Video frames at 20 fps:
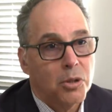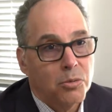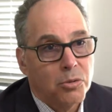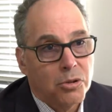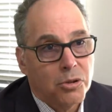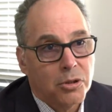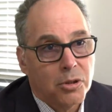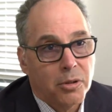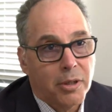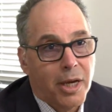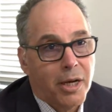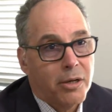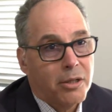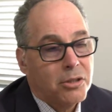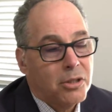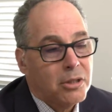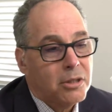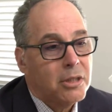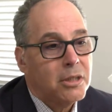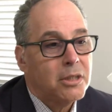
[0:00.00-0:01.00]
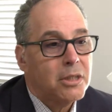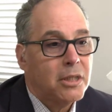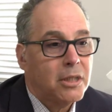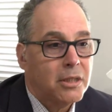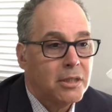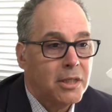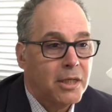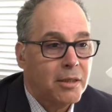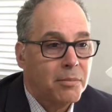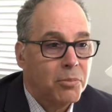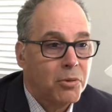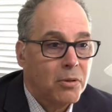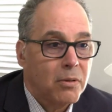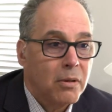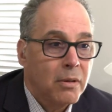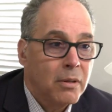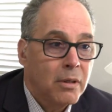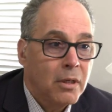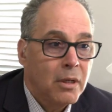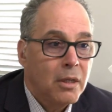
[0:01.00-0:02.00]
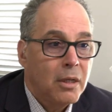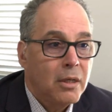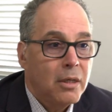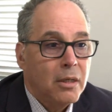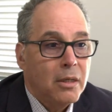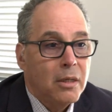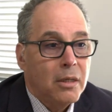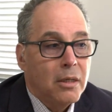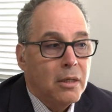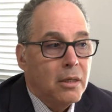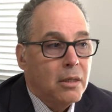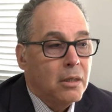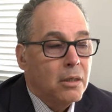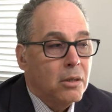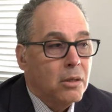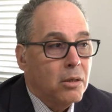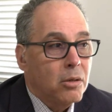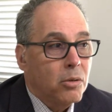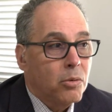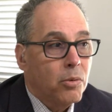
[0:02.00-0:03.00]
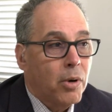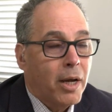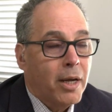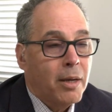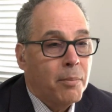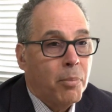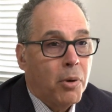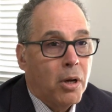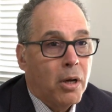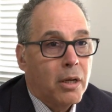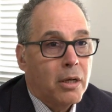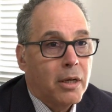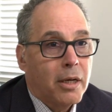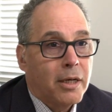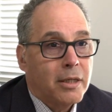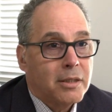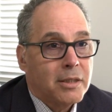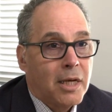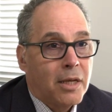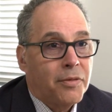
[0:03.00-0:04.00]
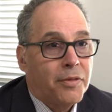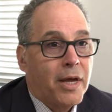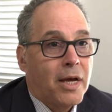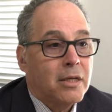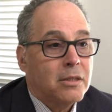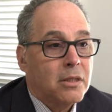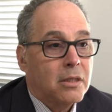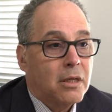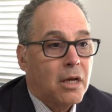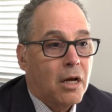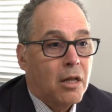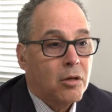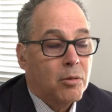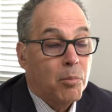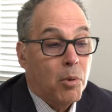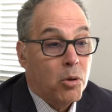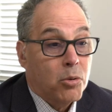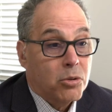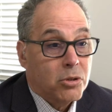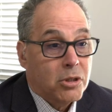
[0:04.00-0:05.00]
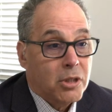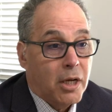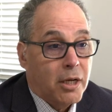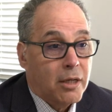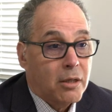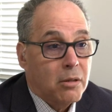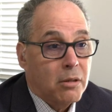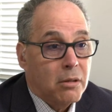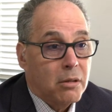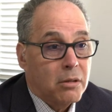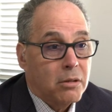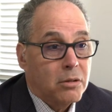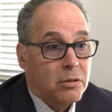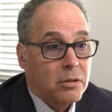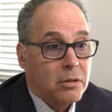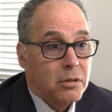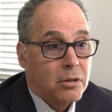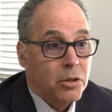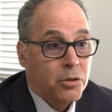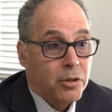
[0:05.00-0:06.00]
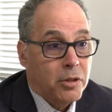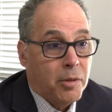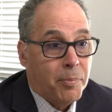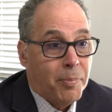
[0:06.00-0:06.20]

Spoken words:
So Gary, just as an example, Ryan bought a $10,000 motorcycle during